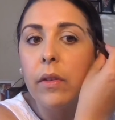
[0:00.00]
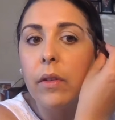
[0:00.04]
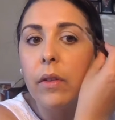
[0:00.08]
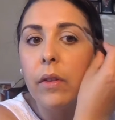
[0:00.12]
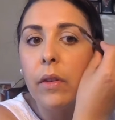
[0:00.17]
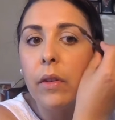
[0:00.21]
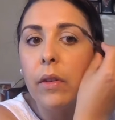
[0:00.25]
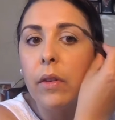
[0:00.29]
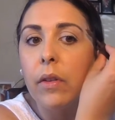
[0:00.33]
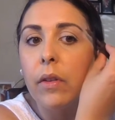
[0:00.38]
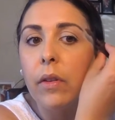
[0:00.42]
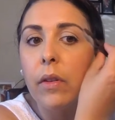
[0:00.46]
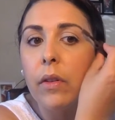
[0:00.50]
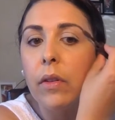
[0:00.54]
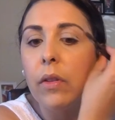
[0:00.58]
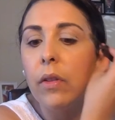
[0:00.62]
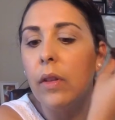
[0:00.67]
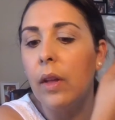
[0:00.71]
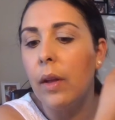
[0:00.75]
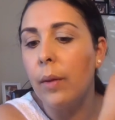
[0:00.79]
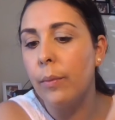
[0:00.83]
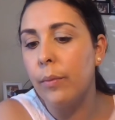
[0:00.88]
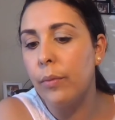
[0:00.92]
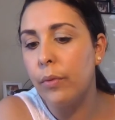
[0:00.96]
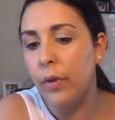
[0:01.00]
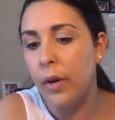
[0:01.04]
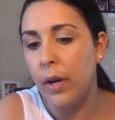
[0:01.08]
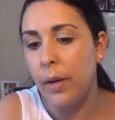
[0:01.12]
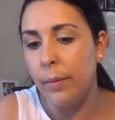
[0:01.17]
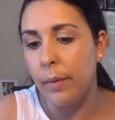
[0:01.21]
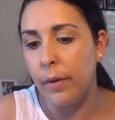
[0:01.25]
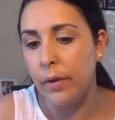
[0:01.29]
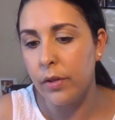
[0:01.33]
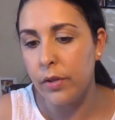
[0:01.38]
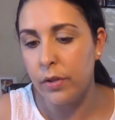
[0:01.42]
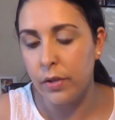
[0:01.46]
So that's
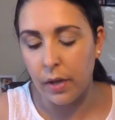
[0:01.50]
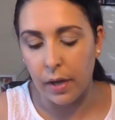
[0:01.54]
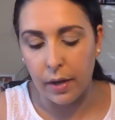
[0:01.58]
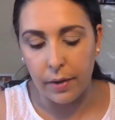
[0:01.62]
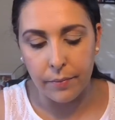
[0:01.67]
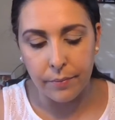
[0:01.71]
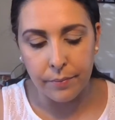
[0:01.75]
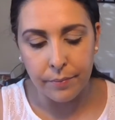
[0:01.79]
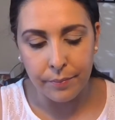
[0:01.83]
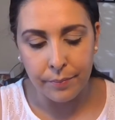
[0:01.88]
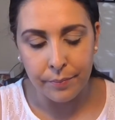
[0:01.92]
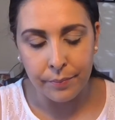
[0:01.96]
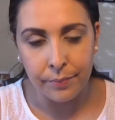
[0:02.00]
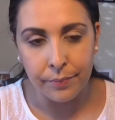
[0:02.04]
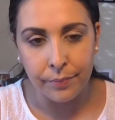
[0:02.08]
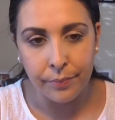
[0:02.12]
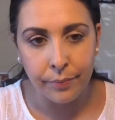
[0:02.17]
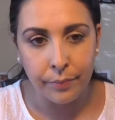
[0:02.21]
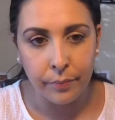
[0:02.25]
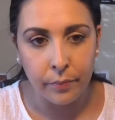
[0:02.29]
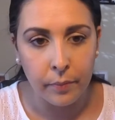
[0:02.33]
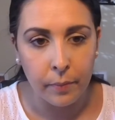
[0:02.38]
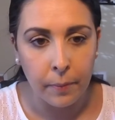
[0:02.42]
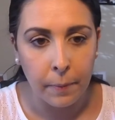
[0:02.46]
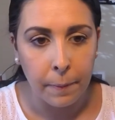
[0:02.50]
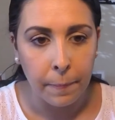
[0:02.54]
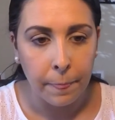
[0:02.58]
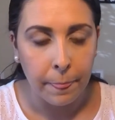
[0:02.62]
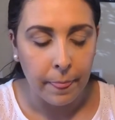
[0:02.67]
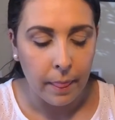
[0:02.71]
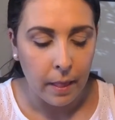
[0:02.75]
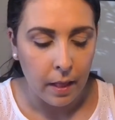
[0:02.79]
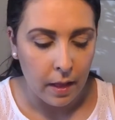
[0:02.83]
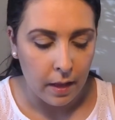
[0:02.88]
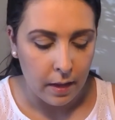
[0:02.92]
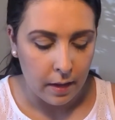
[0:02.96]
then pretty much
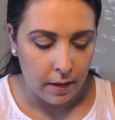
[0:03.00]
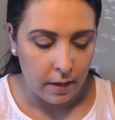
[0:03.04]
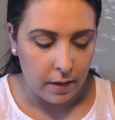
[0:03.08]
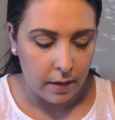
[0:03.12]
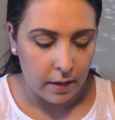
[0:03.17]
done.